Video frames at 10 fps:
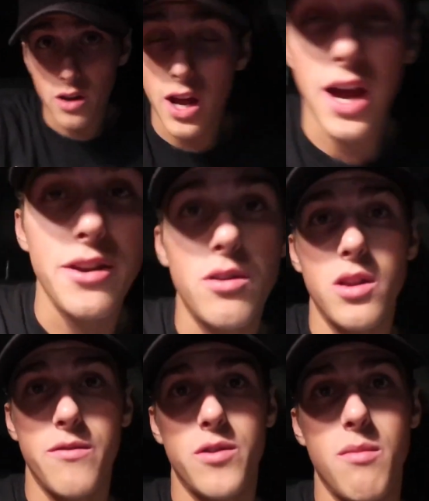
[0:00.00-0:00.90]
not. I don't
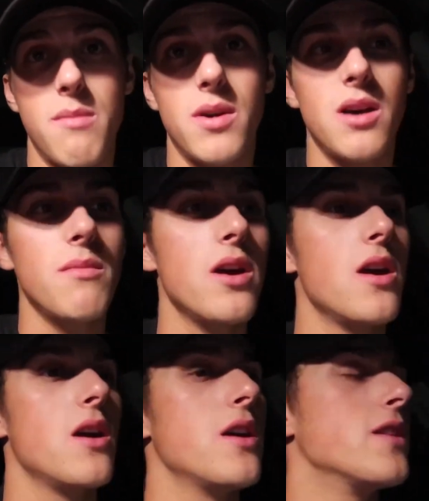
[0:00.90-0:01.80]
live with my mom.
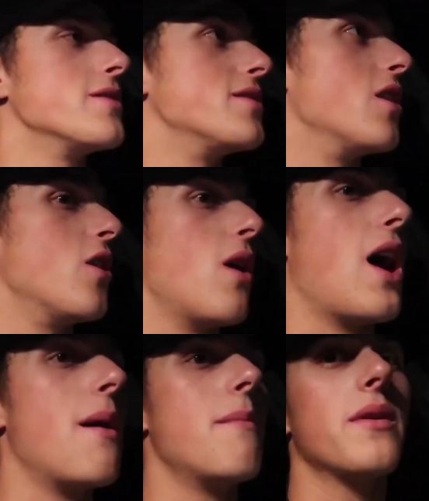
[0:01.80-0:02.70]
So
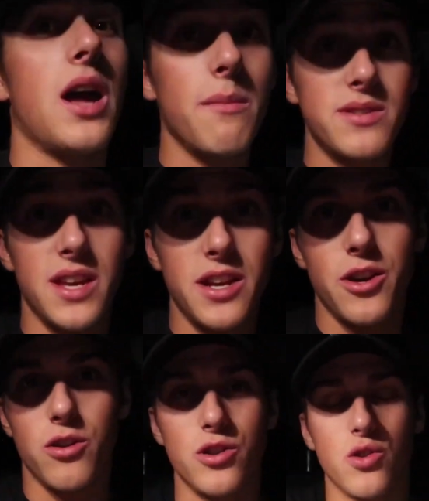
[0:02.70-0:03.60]
I'm sitting in
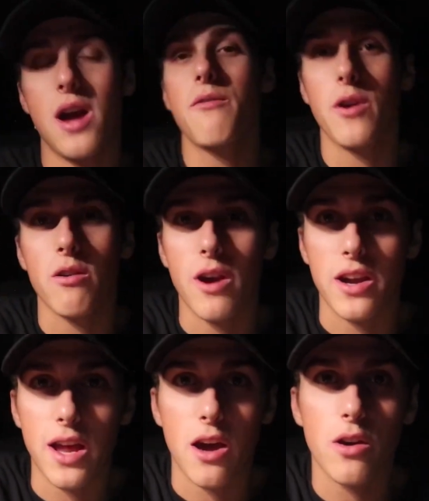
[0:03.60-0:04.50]
her driveway right
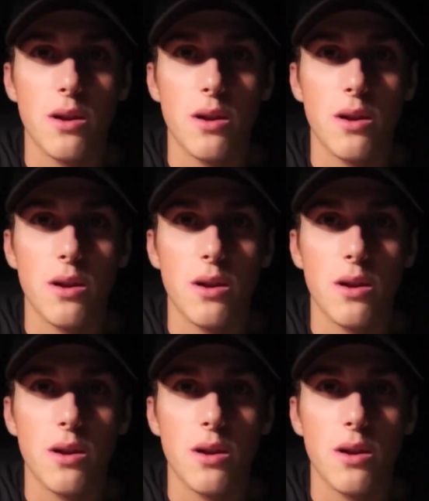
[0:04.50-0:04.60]
now.